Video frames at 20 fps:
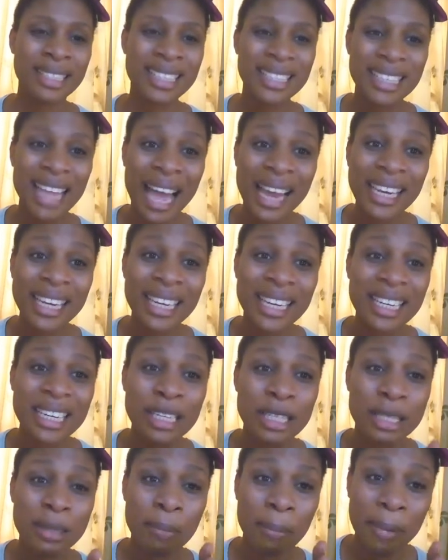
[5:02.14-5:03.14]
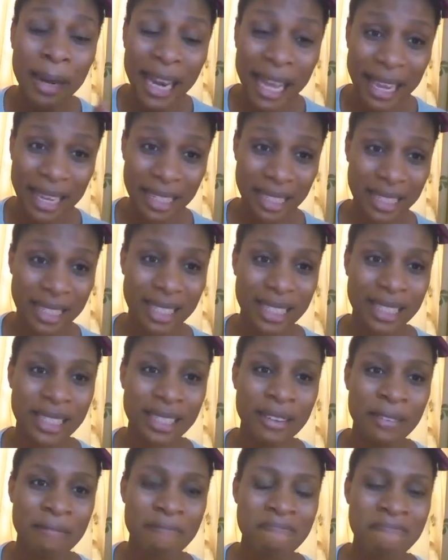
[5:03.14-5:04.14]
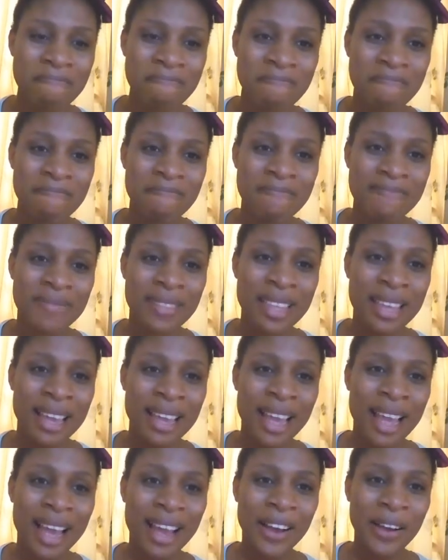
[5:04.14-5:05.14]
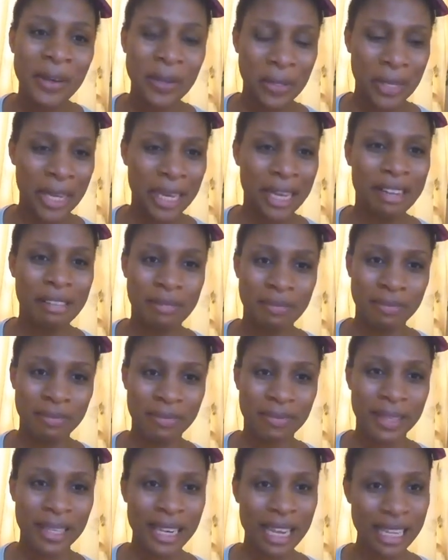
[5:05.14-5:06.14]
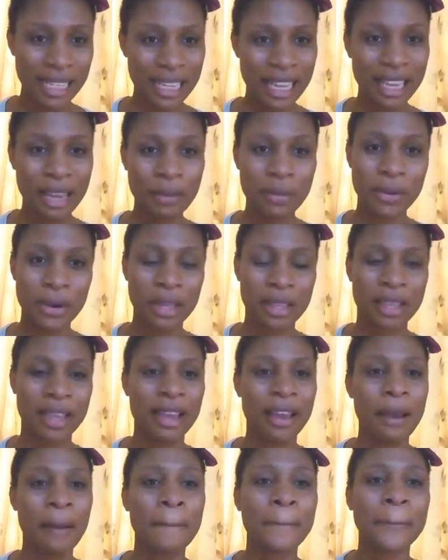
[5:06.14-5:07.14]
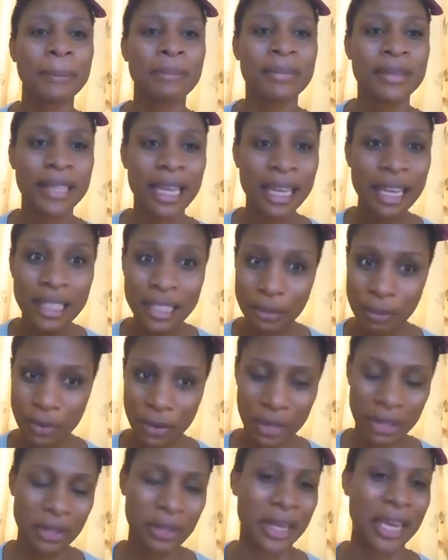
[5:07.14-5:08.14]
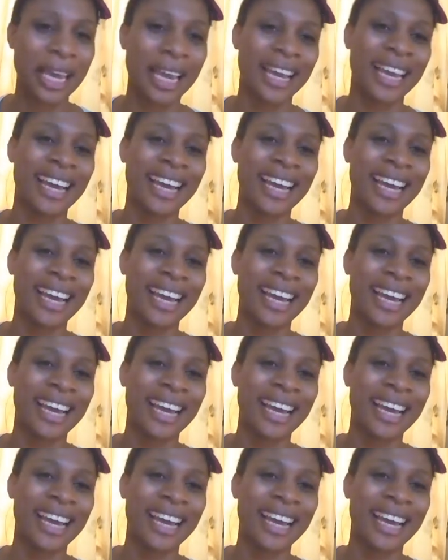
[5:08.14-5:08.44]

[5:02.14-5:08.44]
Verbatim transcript: standing in this place. Okay, let's take a breath here. Take a deep breath, okay?